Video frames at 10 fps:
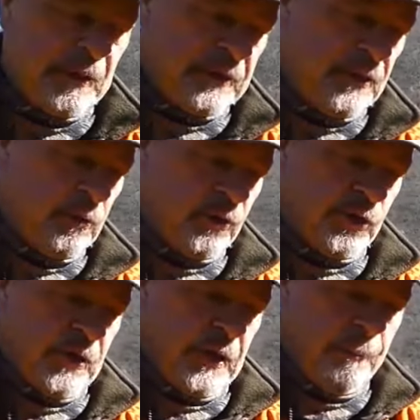but it
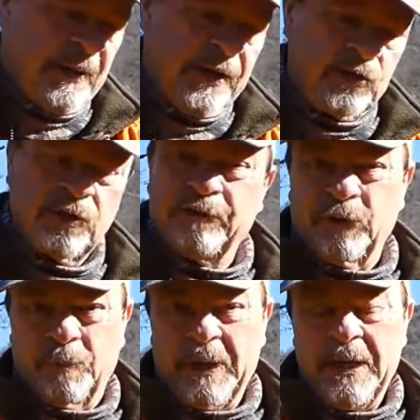was a pleasure
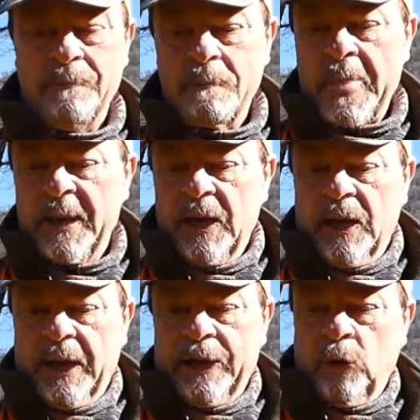for me
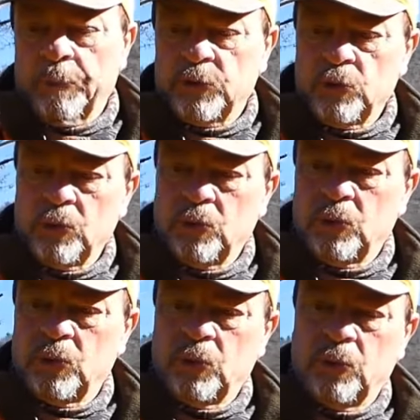I hope
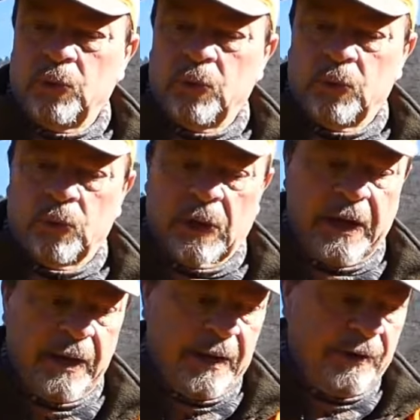to
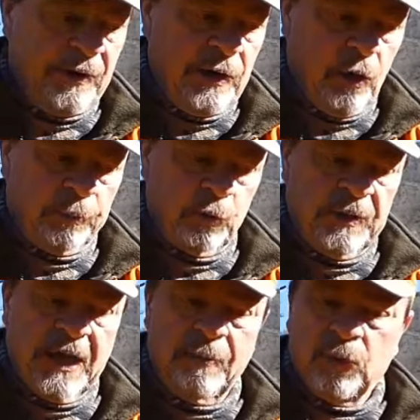I really hope to
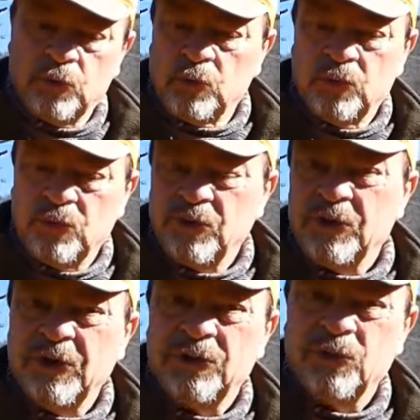be able to to,
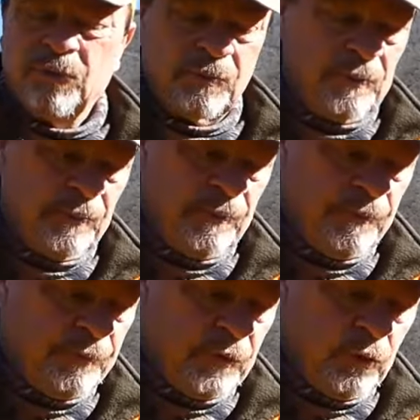to,
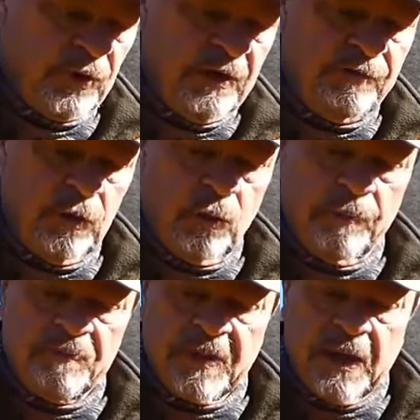to give you
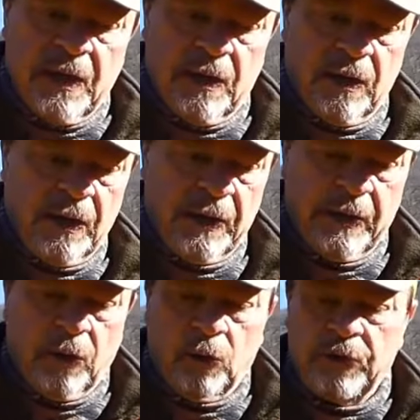uh,
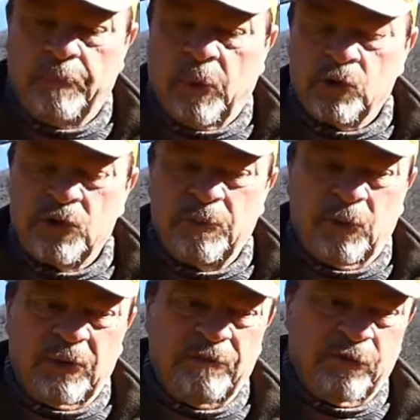all the
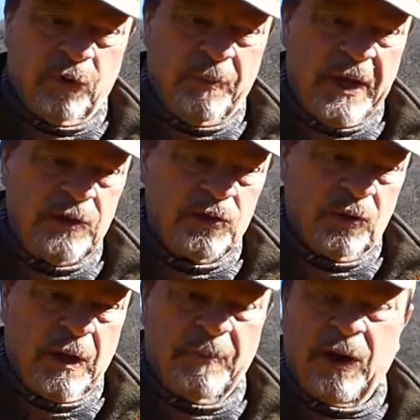possible
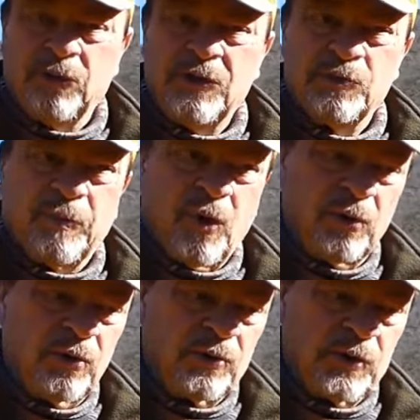information about these
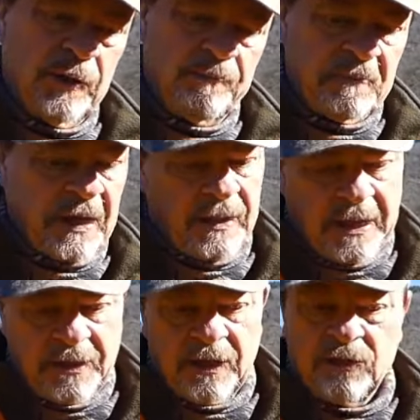products and I
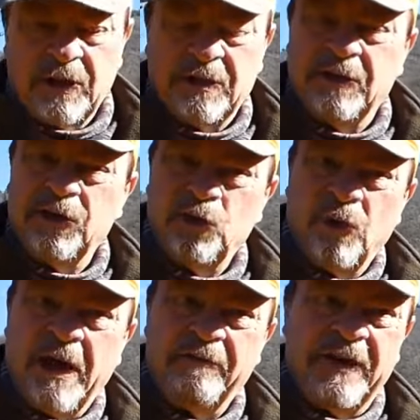think that you
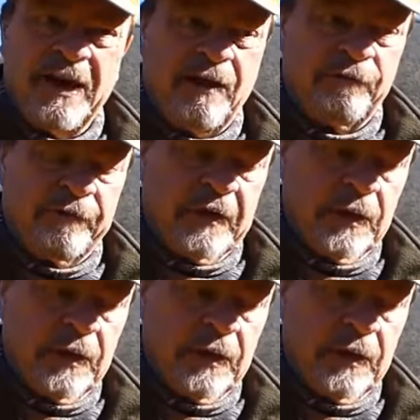have enough